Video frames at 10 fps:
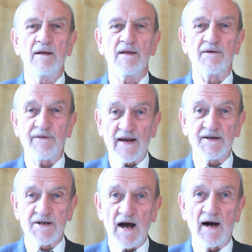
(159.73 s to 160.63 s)
The
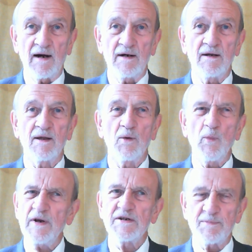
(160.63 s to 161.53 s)
facts are,
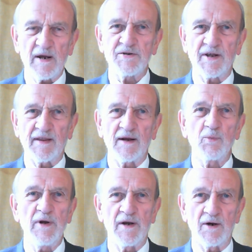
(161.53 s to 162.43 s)
when smashing that
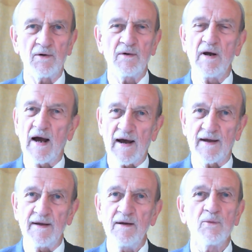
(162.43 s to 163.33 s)
window,
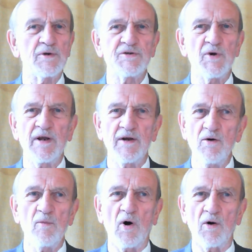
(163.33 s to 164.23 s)
I was doing
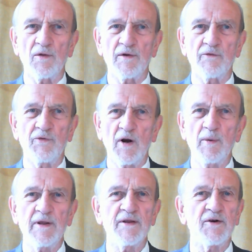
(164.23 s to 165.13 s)
no more than
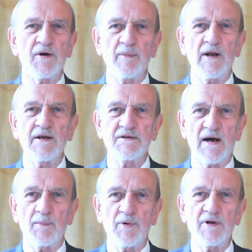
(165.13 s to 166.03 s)
following the criminal
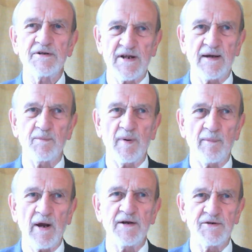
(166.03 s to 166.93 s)
example set by
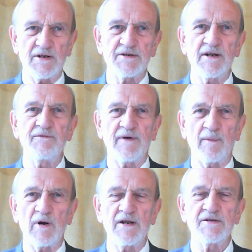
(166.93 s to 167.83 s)
my trusted
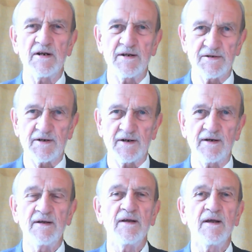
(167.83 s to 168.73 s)
family solicitor,
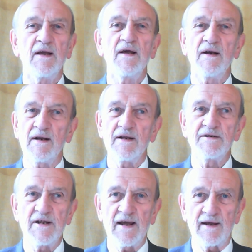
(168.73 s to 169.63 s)
Leeds
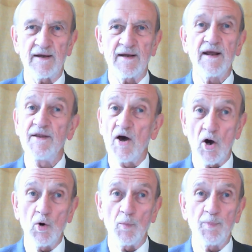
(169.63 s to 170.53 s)
Day, in the
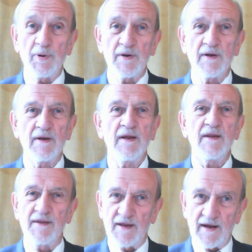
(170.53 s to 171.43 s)
hope
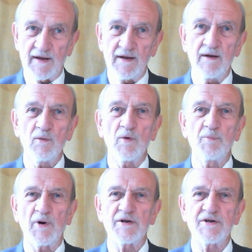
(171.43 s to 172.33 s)
they would
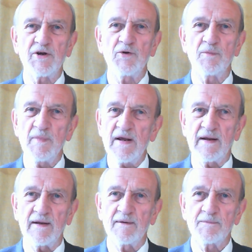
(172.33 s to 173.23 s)
prosecute me